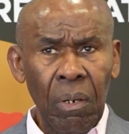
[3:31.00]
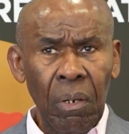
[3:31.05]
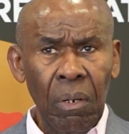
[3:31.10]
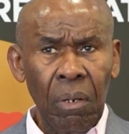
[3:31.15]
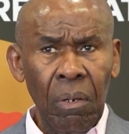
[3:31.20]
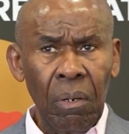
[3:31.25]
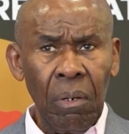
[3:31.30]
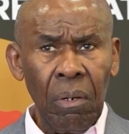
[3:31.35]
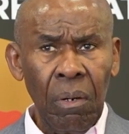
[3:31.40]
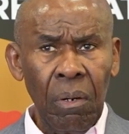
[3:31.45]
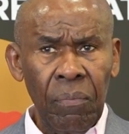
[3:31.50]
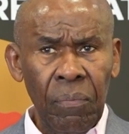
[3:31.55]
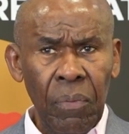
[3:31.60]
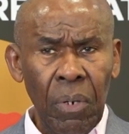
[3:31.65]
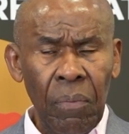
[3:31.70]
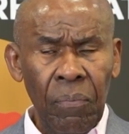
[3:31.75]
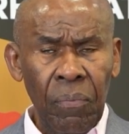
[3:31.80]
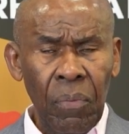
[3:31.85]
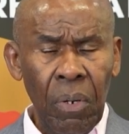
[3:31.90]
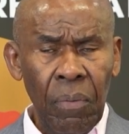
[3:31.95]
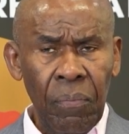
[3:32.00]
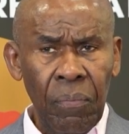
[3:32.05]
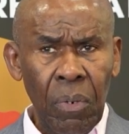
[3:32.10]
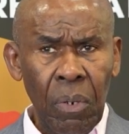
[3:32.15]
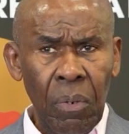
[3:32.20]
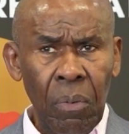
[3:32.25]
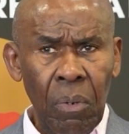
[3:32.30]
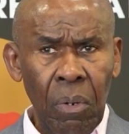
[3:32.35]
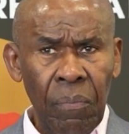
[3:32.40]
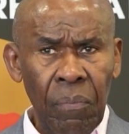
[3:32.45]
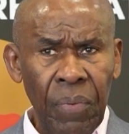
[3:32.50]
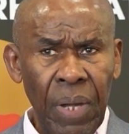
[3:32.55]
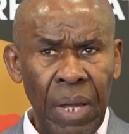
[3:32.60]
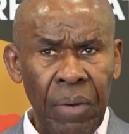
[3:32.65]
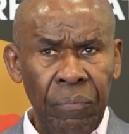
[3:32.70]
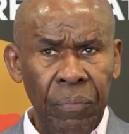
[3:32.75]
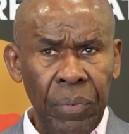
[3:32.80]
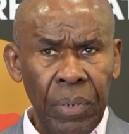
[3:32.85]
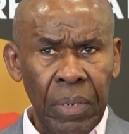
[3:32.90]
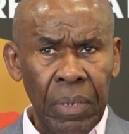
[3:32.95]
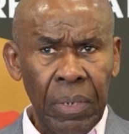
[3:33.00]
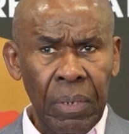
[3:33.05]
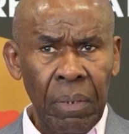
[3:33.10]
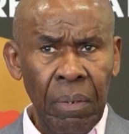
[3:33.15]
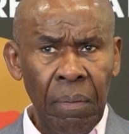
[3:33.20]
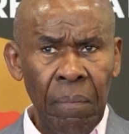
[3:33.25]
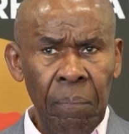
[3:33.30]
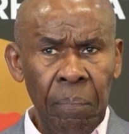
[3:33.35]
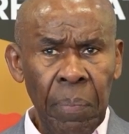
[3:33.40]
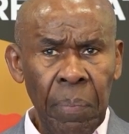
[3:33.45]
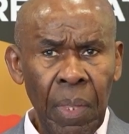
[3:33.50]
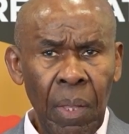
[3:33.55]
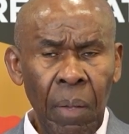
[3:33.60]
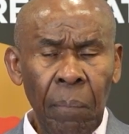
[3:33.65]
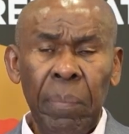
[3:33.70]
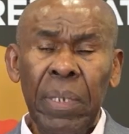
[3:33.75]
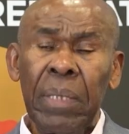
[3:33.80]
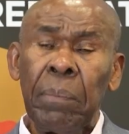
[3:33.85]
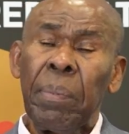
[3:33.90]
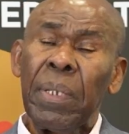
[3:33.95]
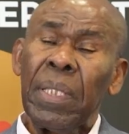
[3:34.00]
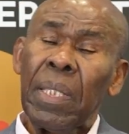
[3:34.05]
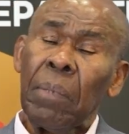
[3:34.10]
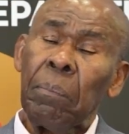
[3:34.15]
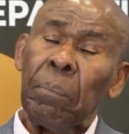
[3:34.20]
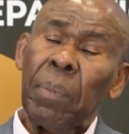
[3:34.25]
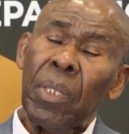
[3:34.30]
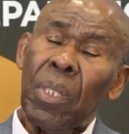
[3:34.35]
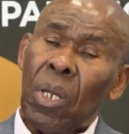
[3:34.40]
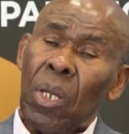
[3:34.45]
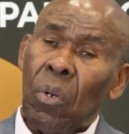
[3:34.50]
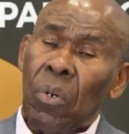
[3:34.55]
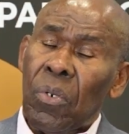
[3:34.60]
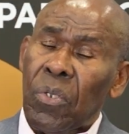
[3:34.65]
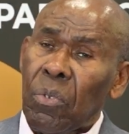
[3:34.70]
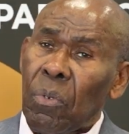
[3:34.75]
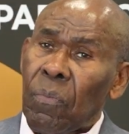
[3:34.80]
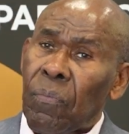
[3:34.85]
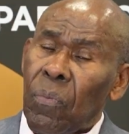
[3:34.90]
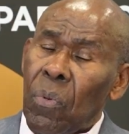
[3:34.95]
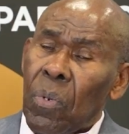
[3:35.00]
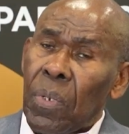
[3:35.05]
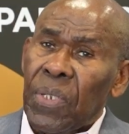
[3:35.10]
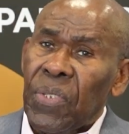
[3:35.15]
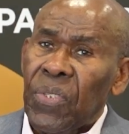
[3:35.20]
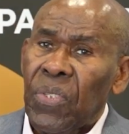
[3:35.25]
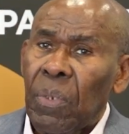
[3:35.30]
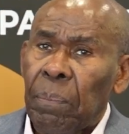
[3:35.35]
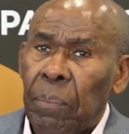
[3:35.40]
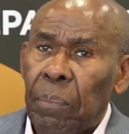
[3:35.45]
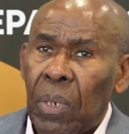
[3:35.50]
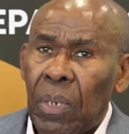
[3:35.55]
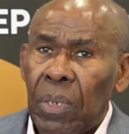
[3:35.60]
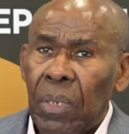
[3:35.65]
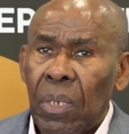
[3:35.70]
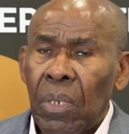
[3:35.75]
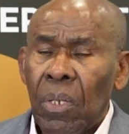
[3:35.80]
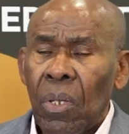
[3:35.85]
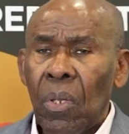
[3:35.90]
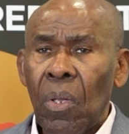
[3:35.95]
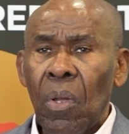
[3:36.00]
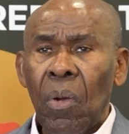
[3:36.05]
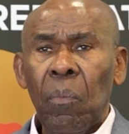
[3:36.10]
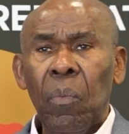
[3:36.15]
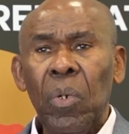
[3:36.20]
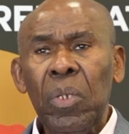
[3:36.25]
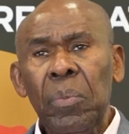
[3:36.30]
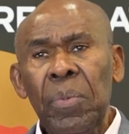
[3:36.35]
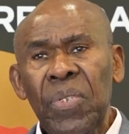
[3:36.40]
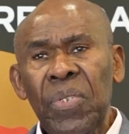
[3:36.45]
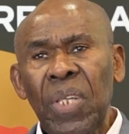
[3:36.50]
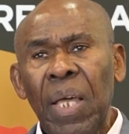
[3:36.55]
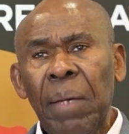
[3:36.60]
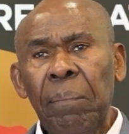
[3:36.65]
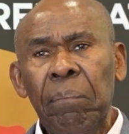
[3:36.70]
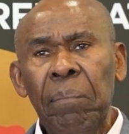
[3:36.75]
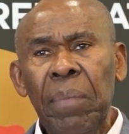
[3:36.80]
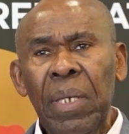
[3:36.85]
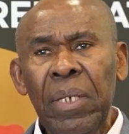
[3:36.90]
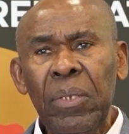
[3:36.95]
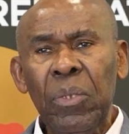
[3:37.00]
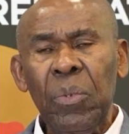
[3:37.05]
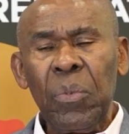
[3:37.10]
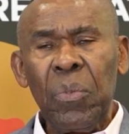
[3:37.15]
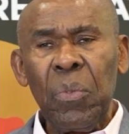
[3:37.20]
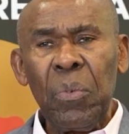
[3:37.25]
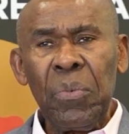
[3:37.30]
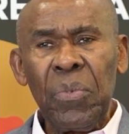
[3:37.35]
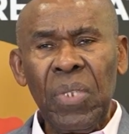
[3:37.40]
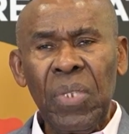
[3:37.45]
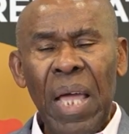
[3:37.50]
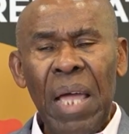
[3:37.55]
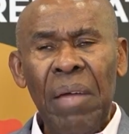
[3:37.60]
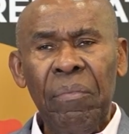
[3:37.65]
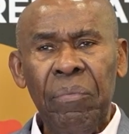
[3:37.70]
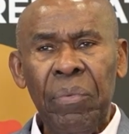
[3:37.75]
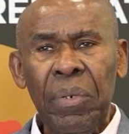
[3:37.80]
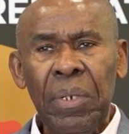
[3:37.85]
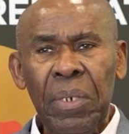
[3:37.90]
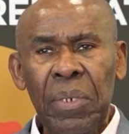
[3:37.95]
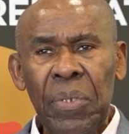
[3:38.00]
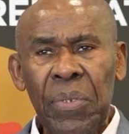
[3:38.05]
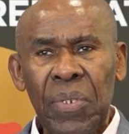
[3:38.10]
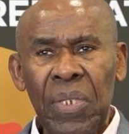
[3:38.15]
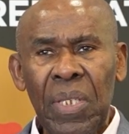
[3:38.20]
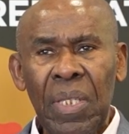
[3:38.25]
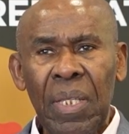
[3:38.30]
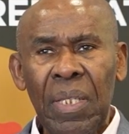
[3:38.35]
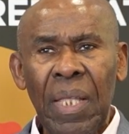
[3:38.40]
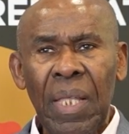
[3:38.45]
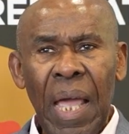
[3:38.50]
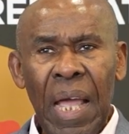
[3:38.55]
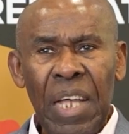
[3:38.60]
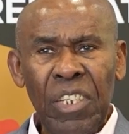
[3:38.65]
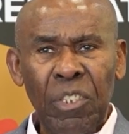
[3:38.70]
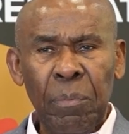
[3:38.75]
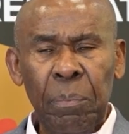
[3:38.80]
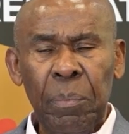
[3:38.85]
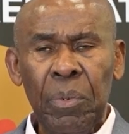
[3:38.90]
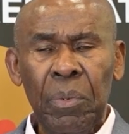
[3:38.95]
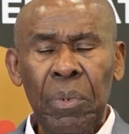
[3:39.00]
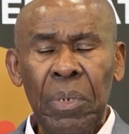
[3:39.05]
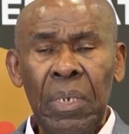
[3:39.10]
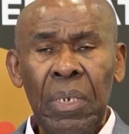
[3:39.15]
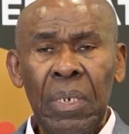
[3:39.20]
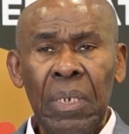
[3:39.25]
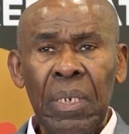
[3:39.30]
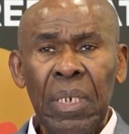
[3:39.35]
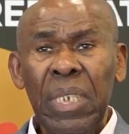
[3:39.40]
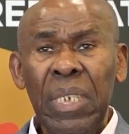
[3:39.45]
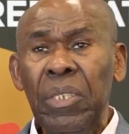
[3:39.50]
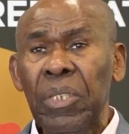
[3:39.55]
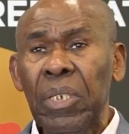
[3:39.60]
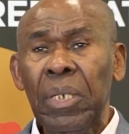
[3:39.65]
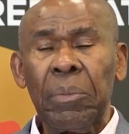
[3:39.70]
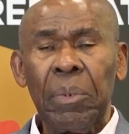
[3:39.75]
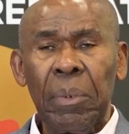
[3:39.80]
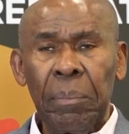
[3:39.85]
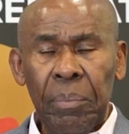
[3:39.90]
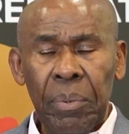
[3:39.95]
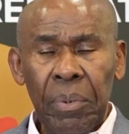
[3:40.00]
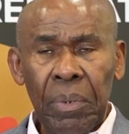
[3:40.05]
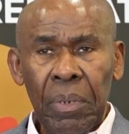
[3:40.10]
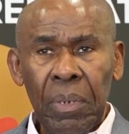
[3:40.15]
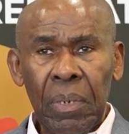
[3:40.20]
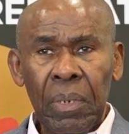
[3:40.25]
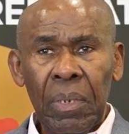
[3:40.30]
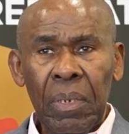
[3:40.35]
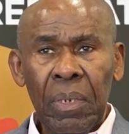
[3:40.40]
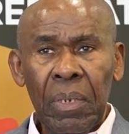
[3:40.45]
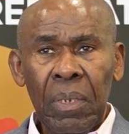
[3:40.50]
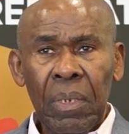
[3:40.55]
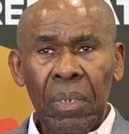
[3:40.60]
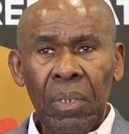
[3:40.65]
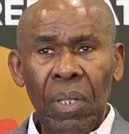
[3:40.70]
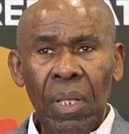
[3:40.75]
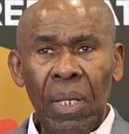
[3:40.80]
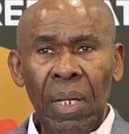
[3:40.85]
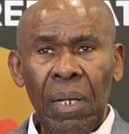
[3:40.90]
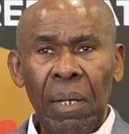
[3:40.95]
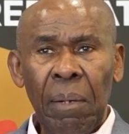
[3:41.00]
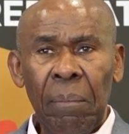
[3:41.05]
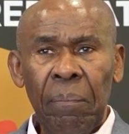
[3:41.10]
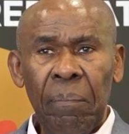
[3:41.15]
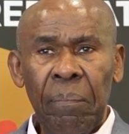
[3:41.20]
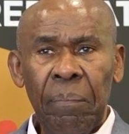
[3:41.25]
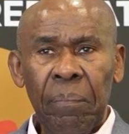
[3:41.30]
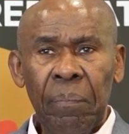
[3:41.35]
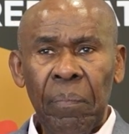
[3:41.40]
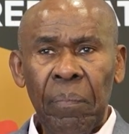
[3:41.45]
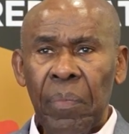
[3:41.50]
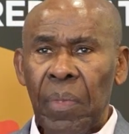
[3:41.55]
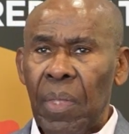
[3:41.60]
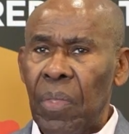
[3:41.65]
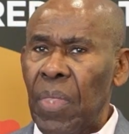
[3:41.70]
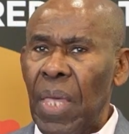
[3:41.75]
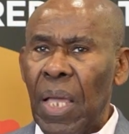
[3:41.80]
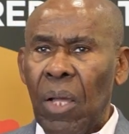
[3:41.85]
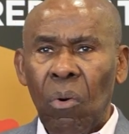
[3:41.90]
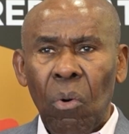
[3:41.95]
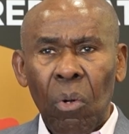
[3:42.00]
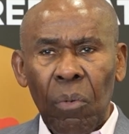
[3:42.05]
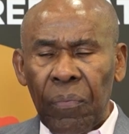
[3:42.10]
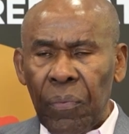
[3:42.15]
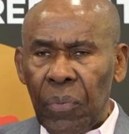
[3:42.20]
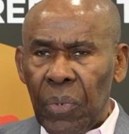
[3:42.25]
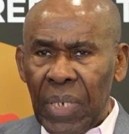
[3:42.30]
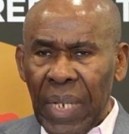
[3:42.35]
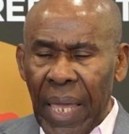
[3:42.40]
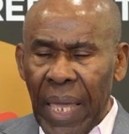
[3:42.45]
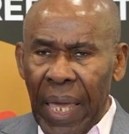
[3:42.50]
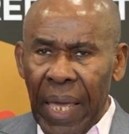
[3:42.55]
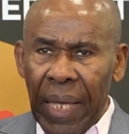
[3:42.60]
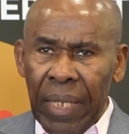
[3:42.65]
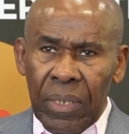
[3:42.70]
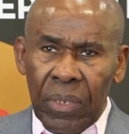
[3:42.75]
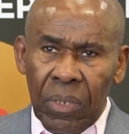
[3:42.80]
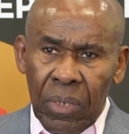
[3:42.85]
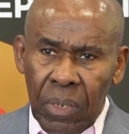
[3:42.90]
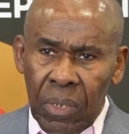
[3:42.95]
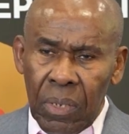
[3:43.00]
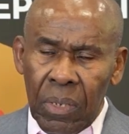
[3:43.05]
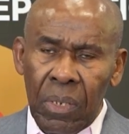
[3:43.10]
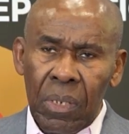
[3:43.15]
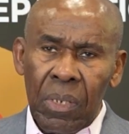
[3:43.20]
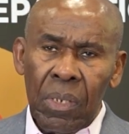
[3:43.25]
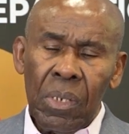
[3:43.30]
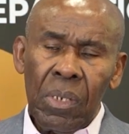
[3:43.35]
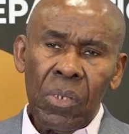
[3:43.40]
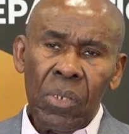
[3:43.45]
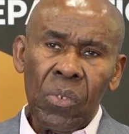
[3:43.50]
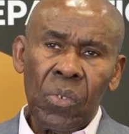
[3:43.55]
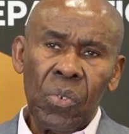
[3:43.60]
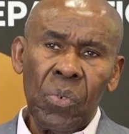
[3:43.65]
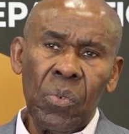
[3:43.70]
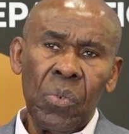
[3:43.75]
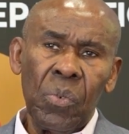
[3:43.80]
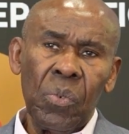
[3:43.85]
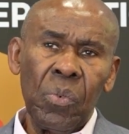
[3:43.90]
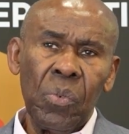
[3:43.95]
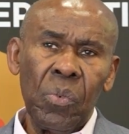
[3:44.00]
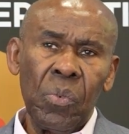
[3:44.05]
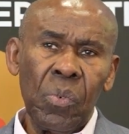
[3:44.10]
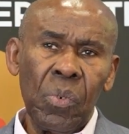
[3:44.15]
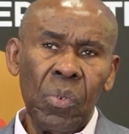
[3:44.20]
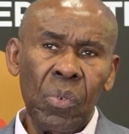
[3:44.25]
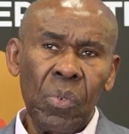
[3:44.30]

of Africa. But they also focused upon what was happening to those Africans in the diaspora in Europe. They called for an end to